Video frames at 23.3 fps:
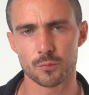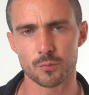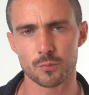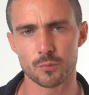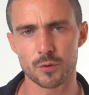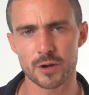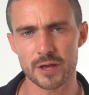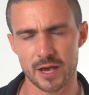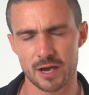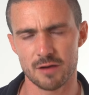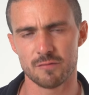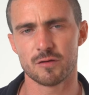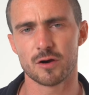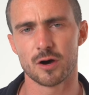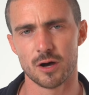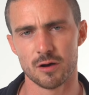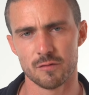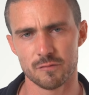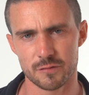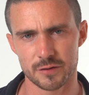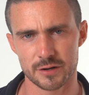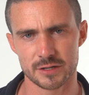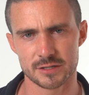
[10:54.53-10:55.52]
we have
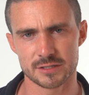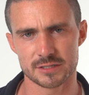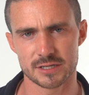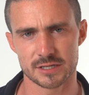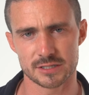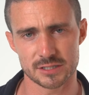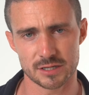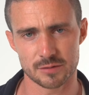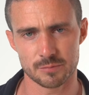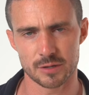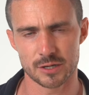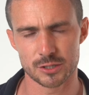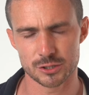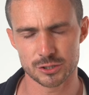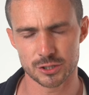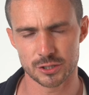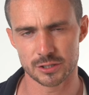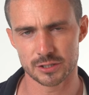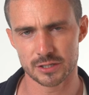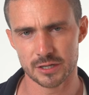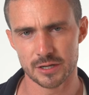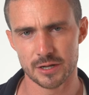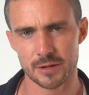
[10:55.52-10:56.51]
confidence, as I
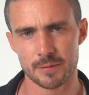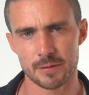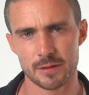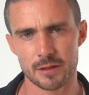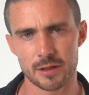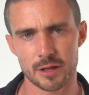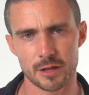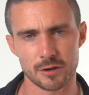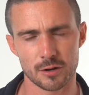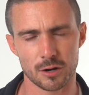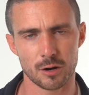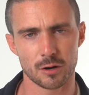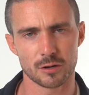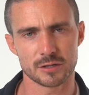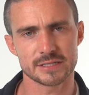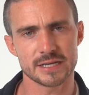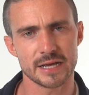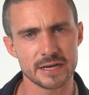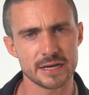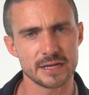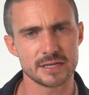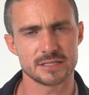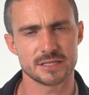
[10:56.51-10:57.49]
mentioned, that our
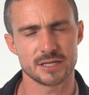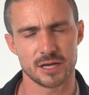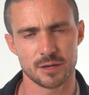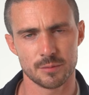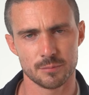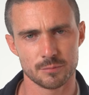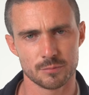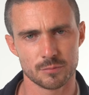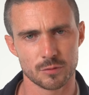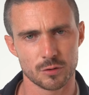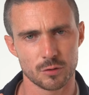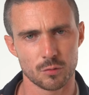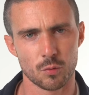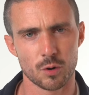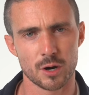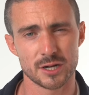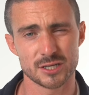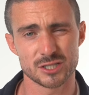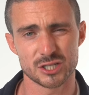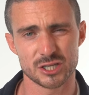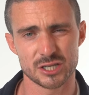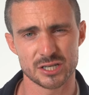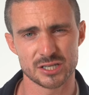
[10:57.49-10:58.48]
10 ATM
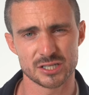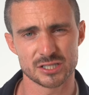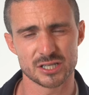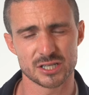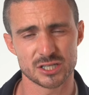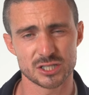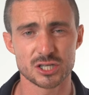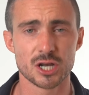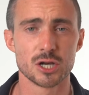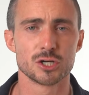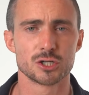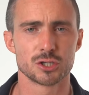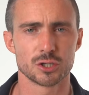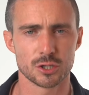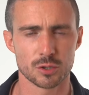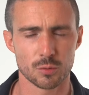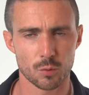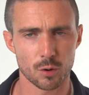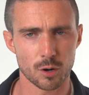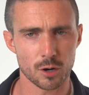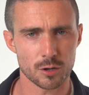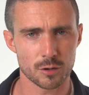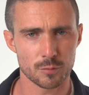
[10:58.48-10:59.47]
watch is essentially
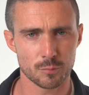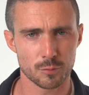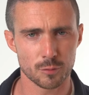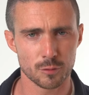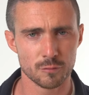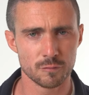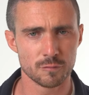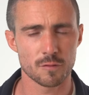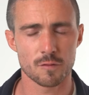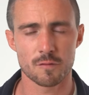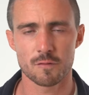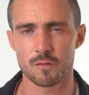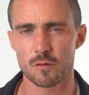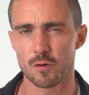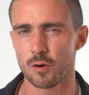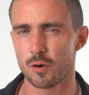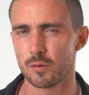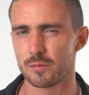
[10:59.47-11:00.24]
waterproof for